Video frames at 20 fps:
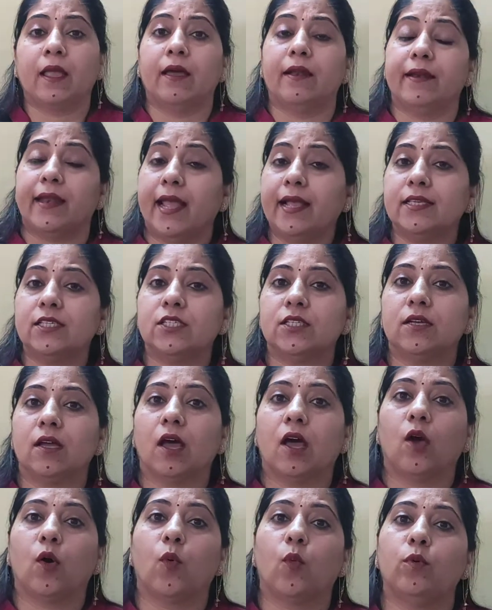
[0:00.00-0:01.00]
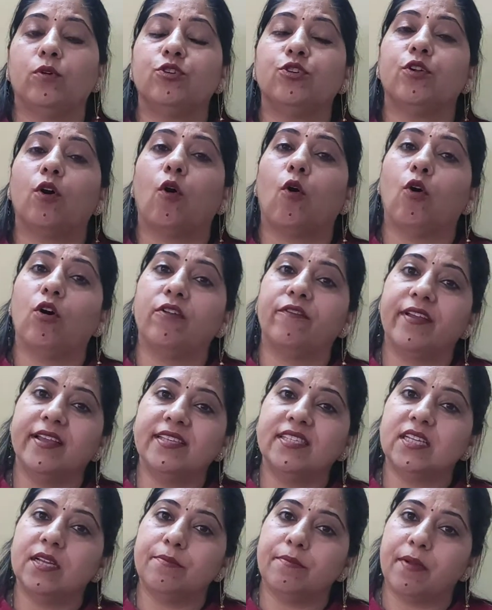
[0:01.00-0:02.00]
Next, we should
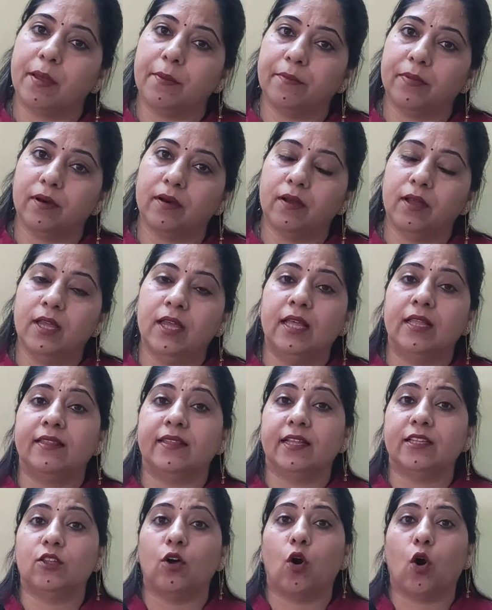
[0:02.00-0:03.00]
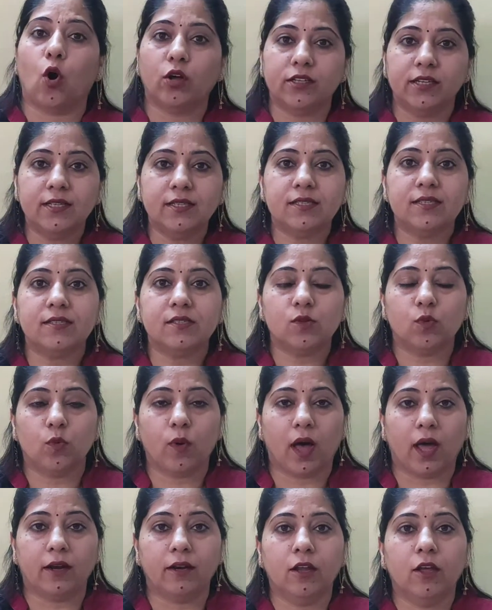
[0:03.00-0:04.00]
always remember that the audience is the
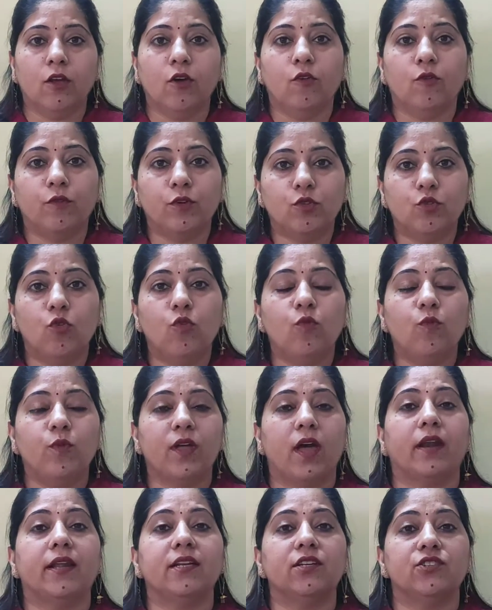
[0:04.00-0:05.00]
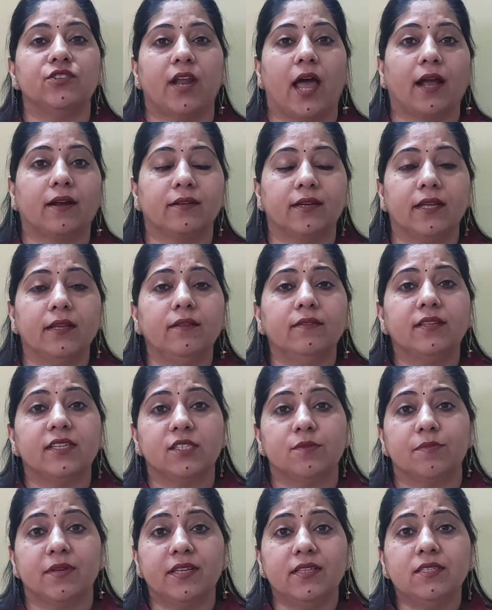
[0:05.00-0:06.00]
one with whom we are interacting.
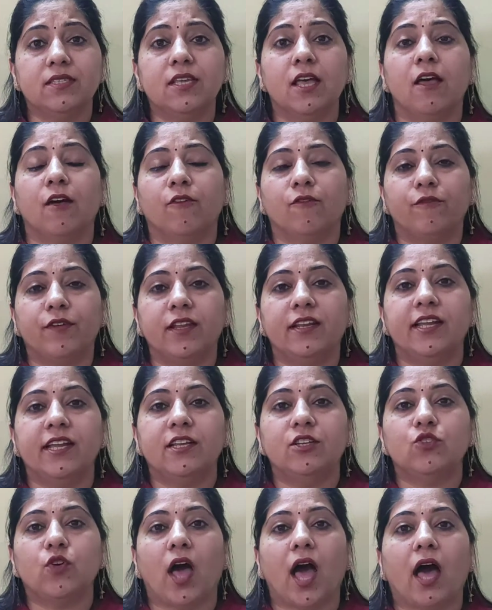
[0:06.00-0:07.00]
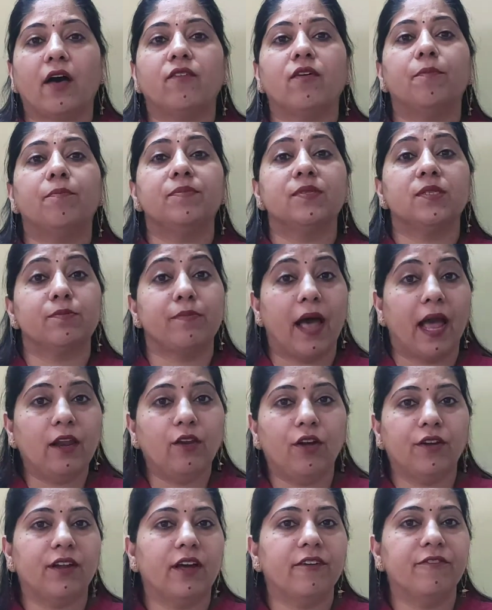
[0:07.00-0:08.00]
This means we need to have a smile
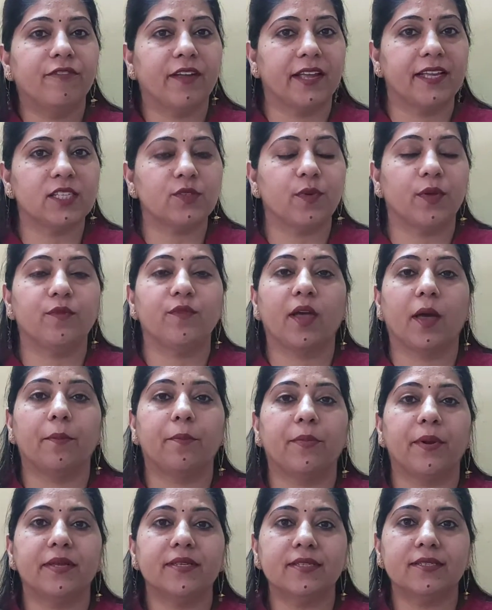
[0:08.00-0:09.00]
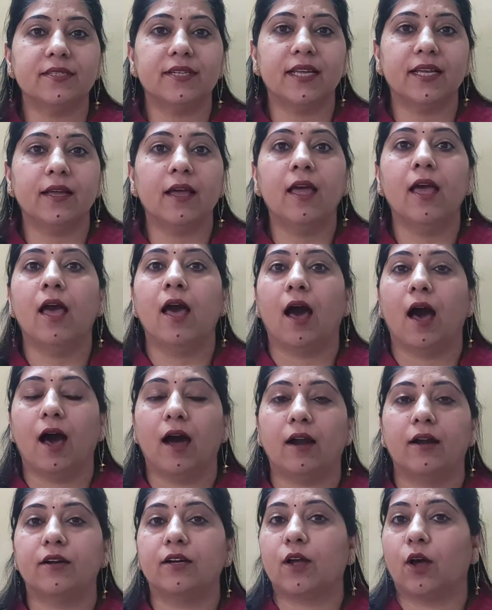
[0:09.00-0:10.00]
on our face when we are presenting
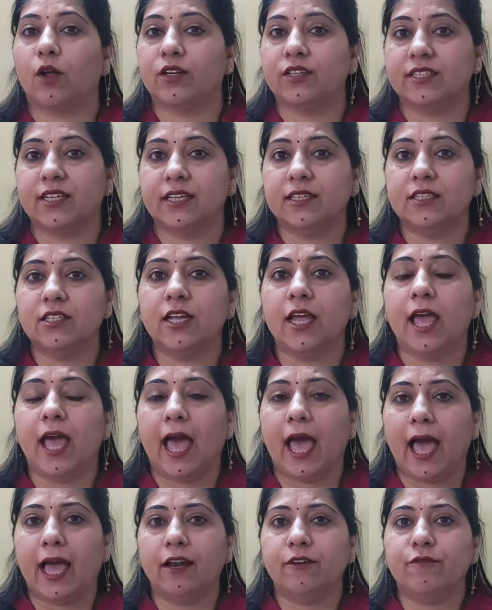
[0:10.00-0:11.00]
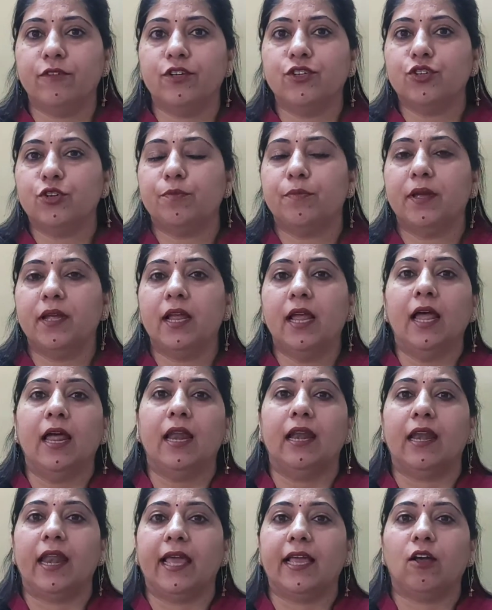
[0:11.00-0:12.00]
our content, and we should be
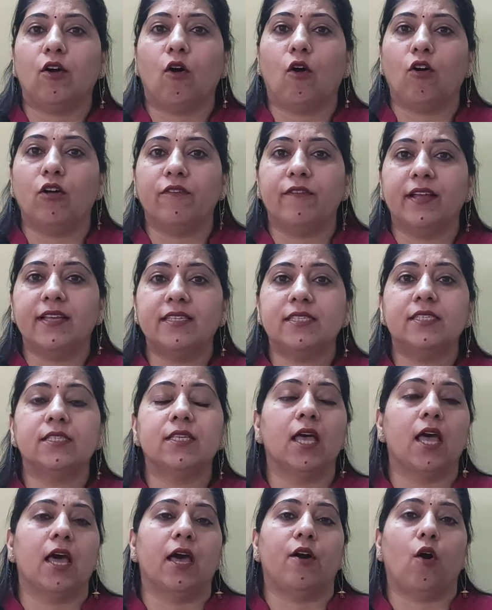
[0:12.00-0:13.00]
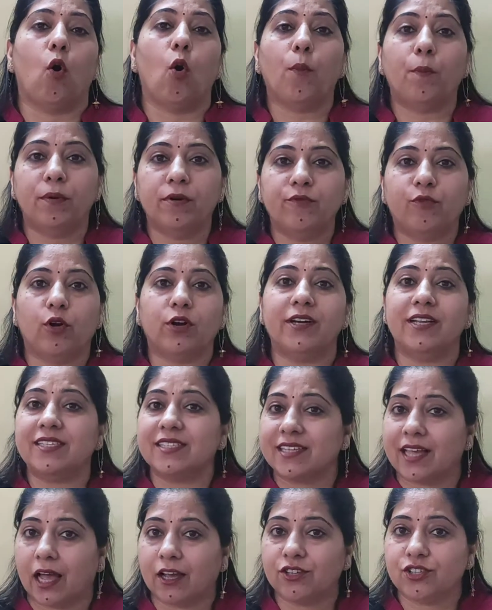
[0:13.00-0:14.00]
always open for
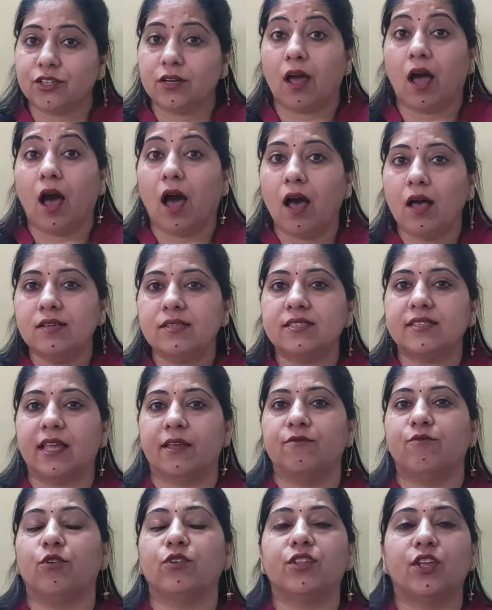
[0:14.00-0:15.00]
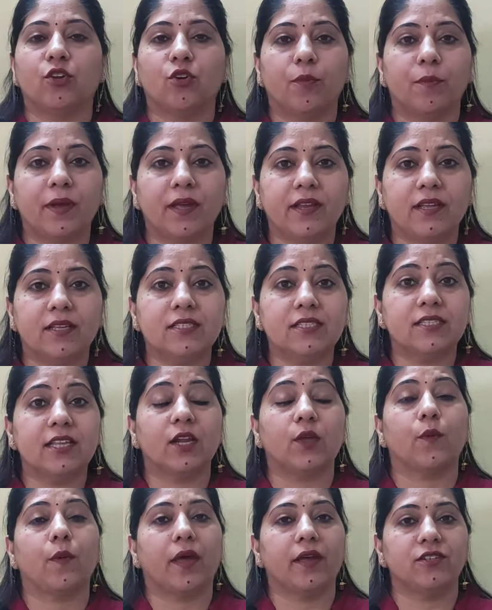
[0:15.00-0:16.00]
discussion. Ask them for their opinions, their
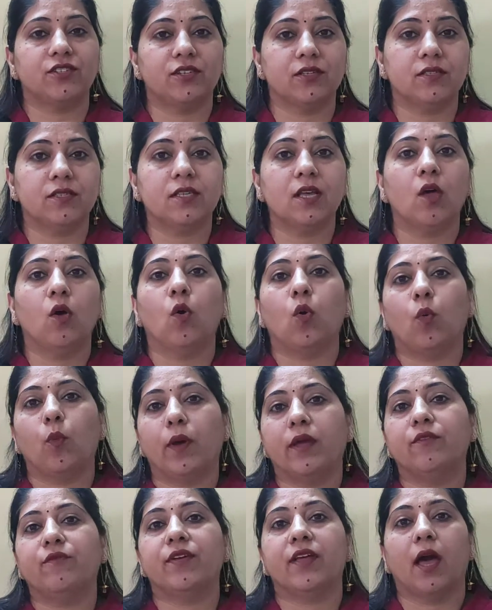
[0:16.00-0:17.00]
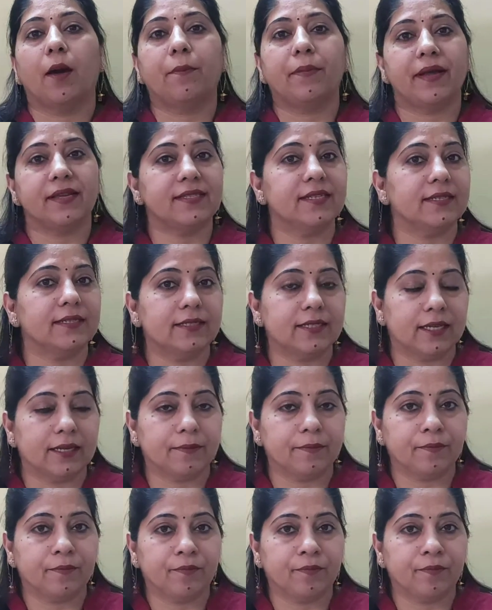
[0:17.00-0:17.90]
questions when we are presenting.